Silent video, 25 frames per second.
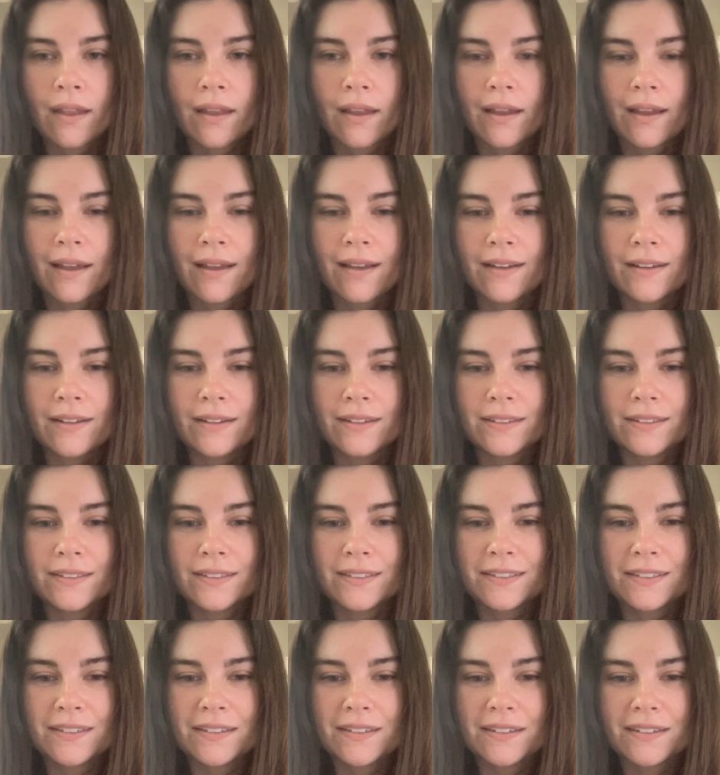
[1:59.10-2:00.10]

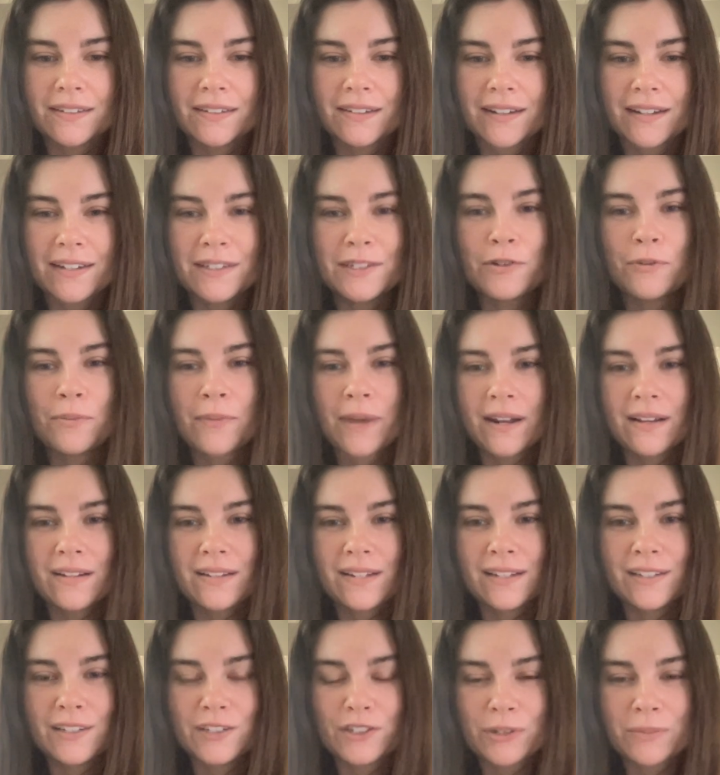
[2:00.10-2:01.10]
And I do
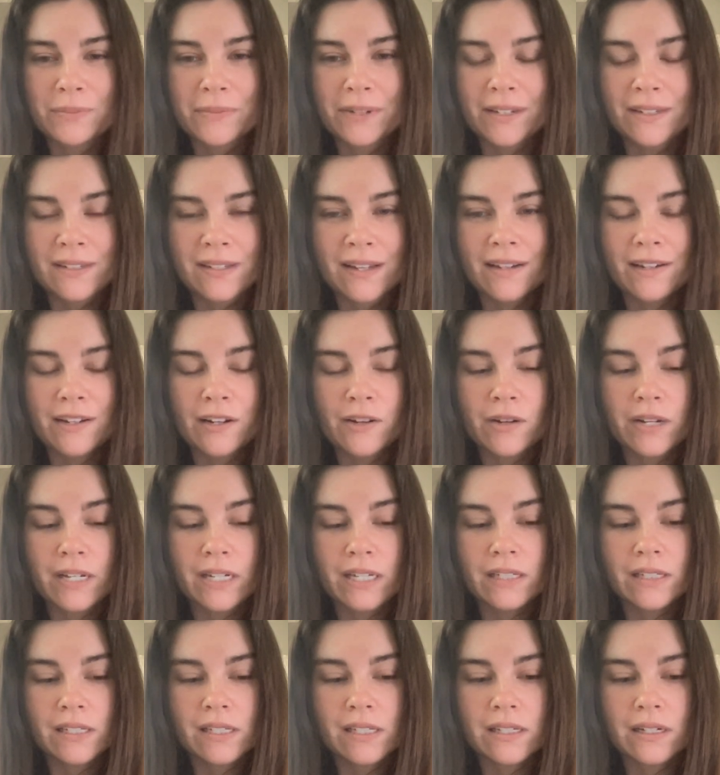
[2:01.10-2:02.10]
meditation because I know I
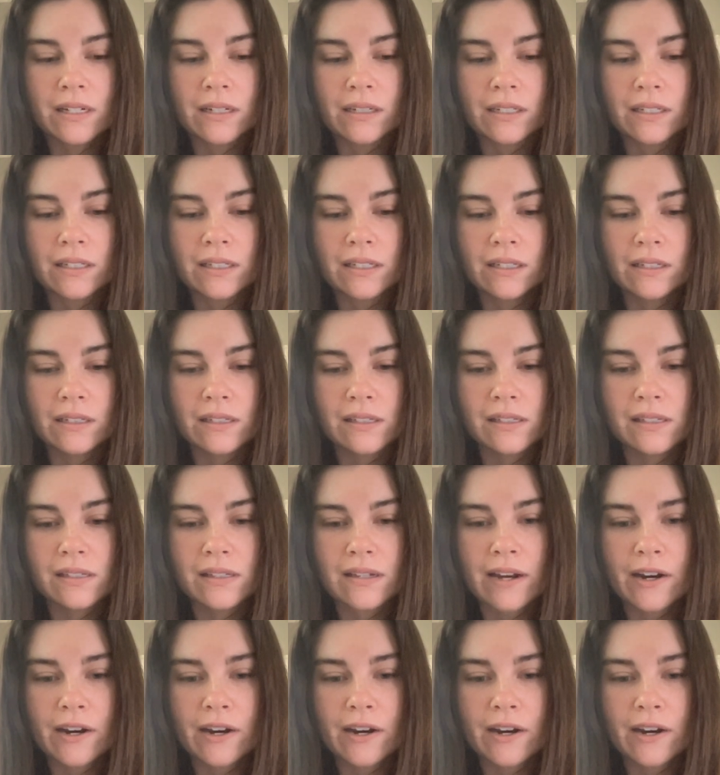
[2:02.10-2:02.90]
get stuck in these